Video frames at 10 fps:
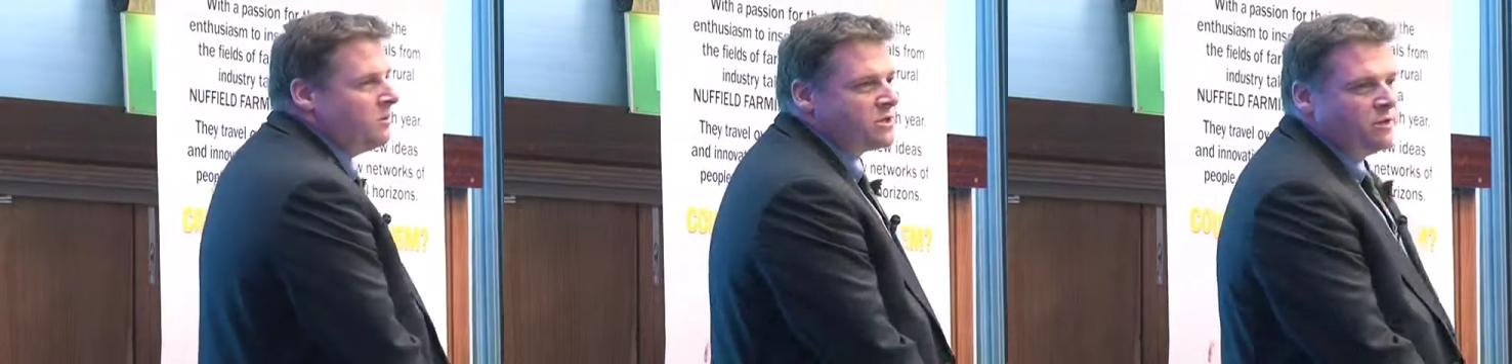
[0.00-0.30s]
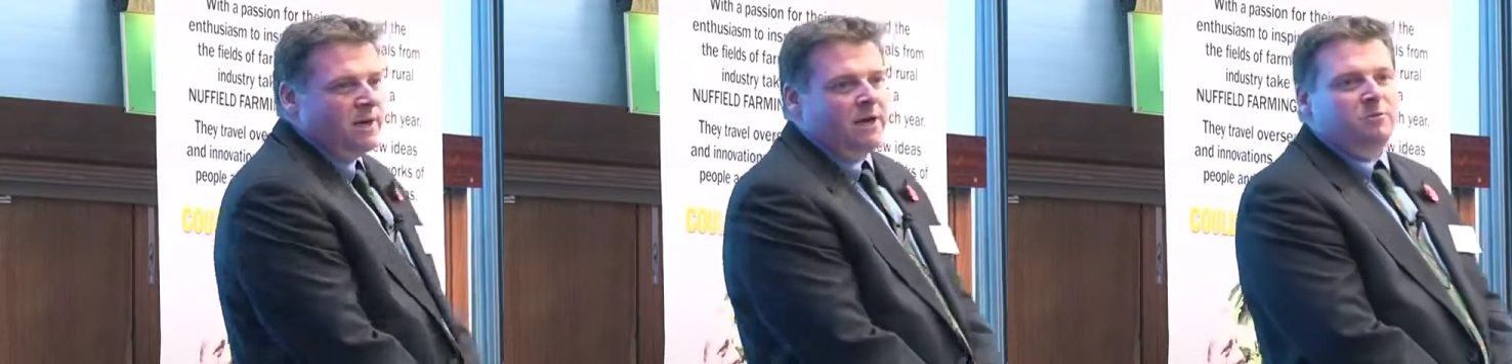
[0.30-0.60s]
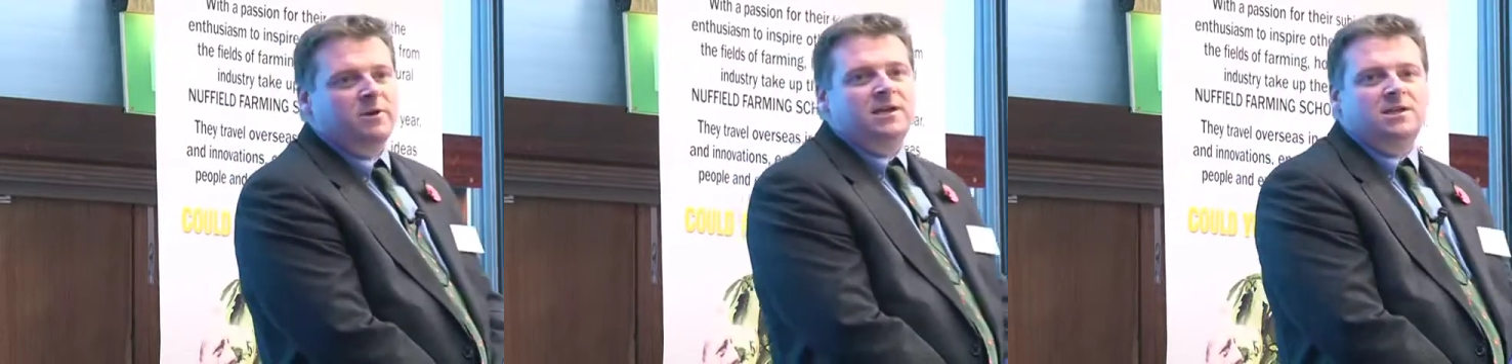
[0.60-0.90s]

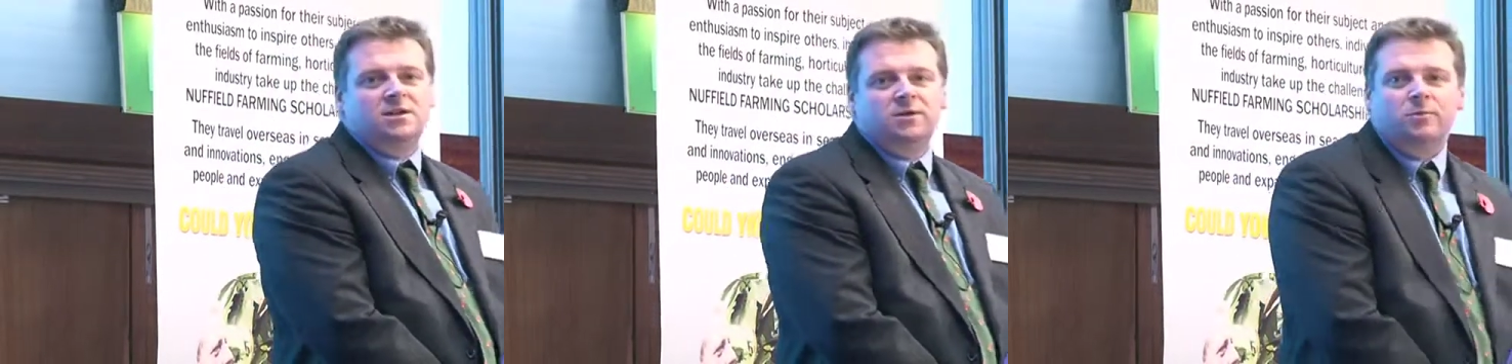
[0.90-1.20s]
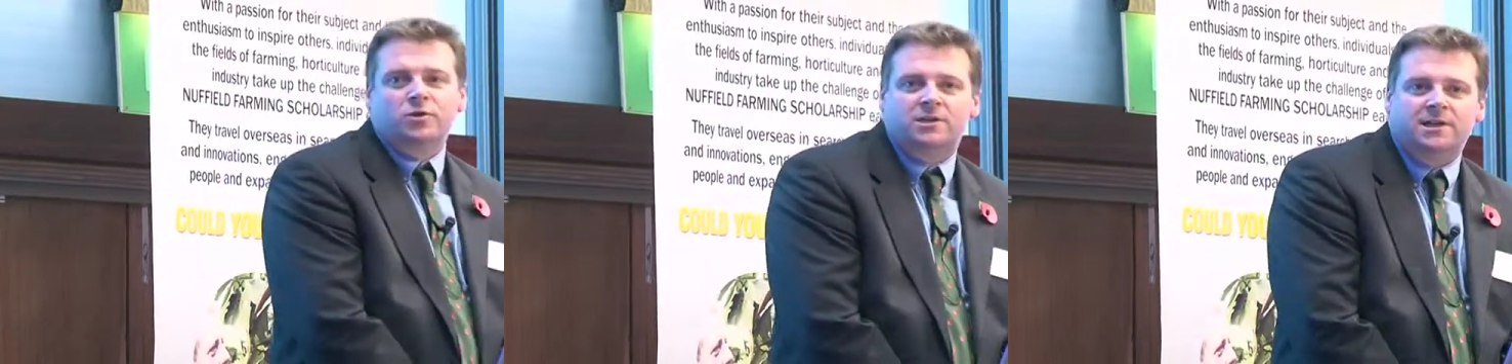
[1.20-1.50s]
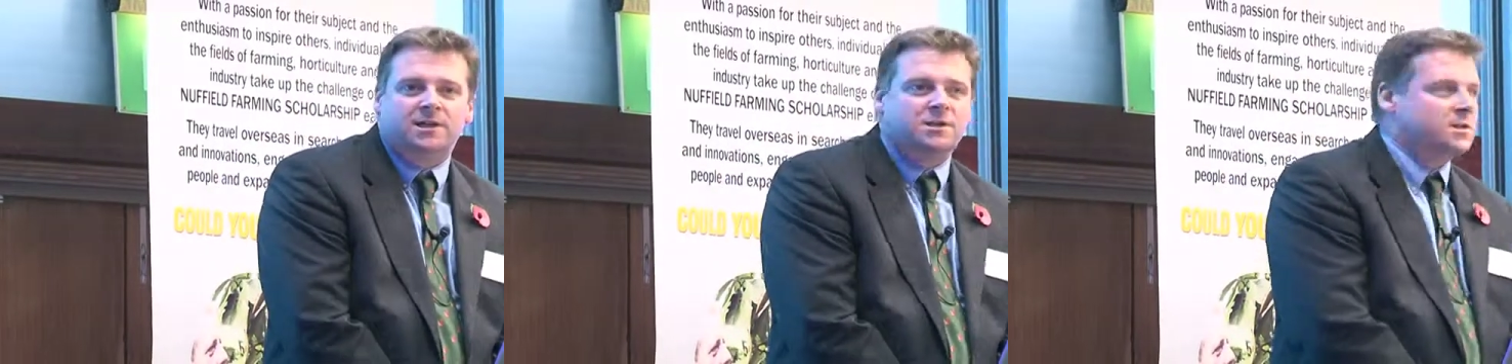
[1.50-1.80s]
Somehow we need to
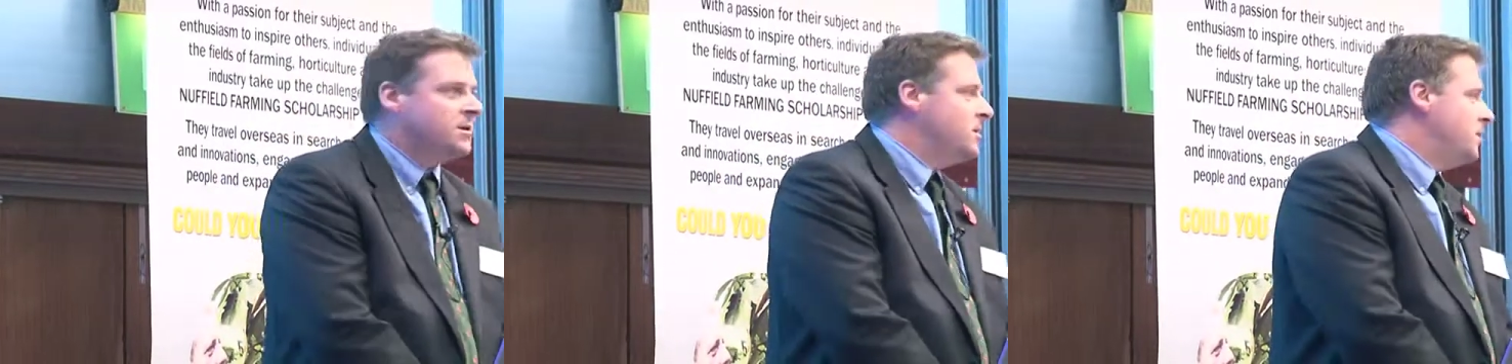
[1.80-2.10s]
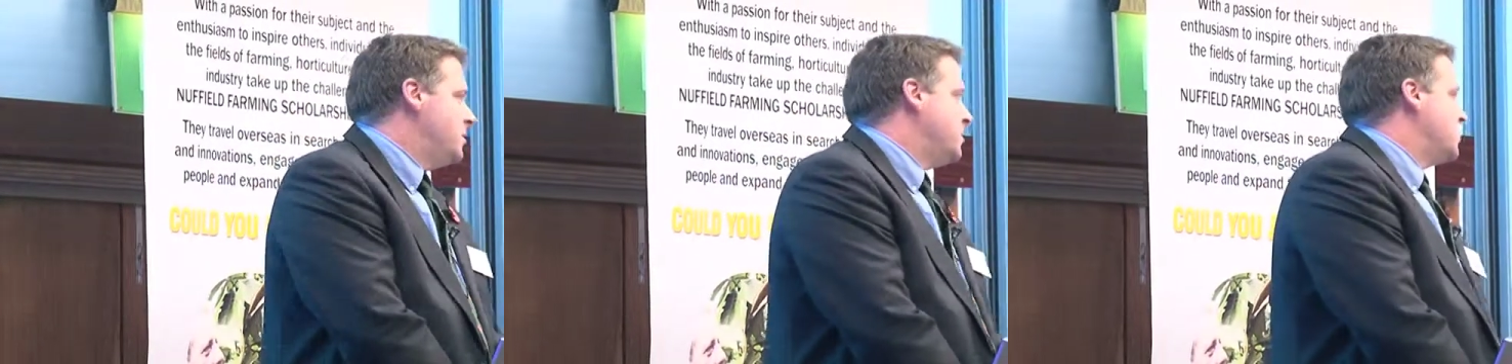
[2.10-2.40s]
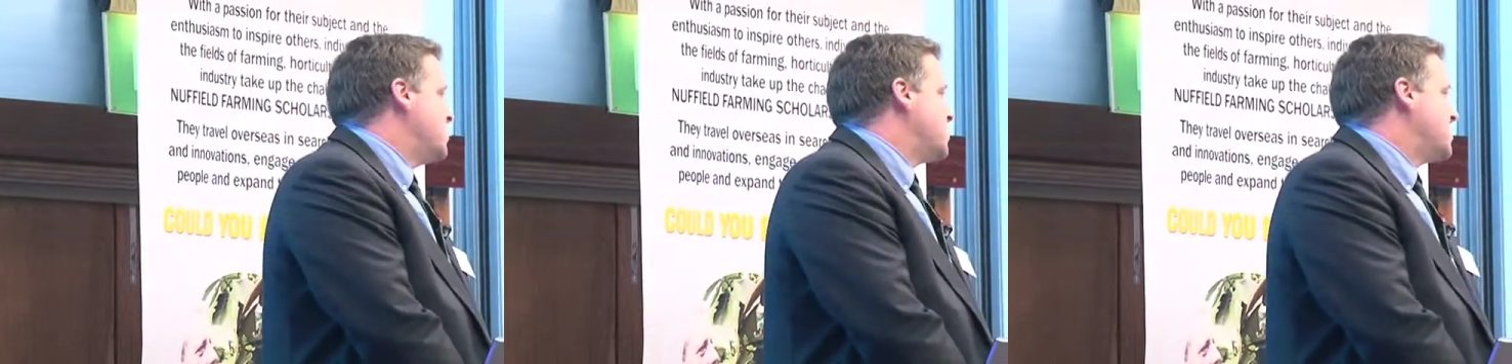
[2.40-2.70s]
commoditize
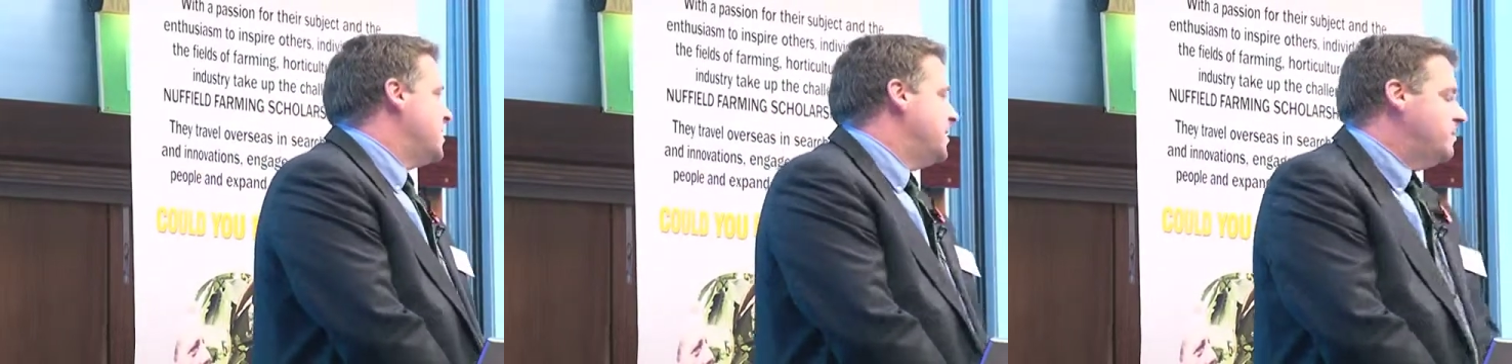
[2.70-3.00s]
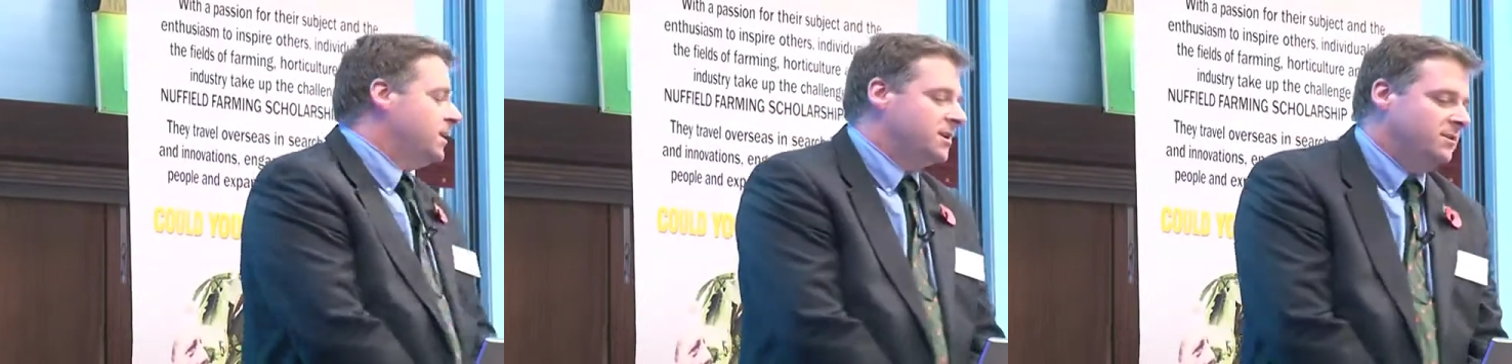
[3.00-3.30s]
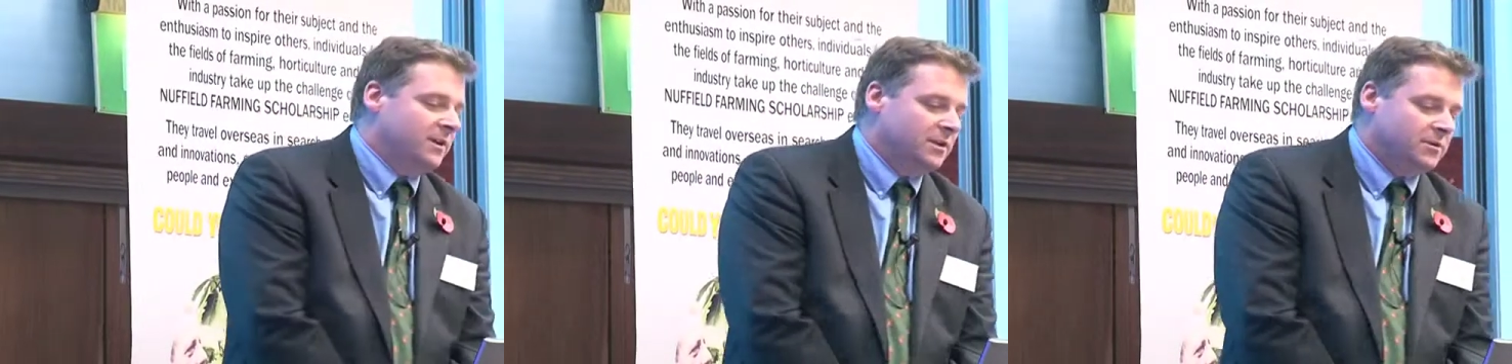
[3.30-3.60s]
the sustainability
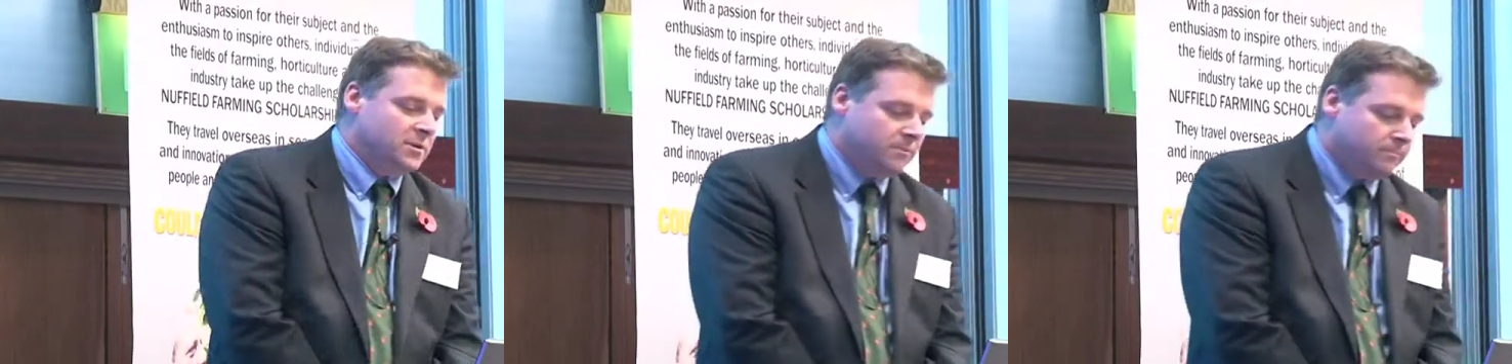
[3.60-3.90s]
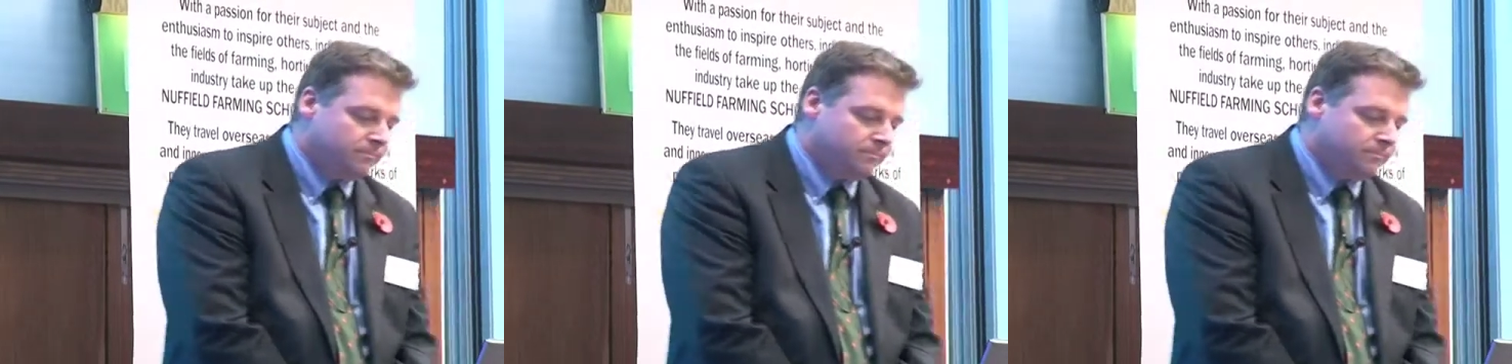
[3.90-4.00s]
values.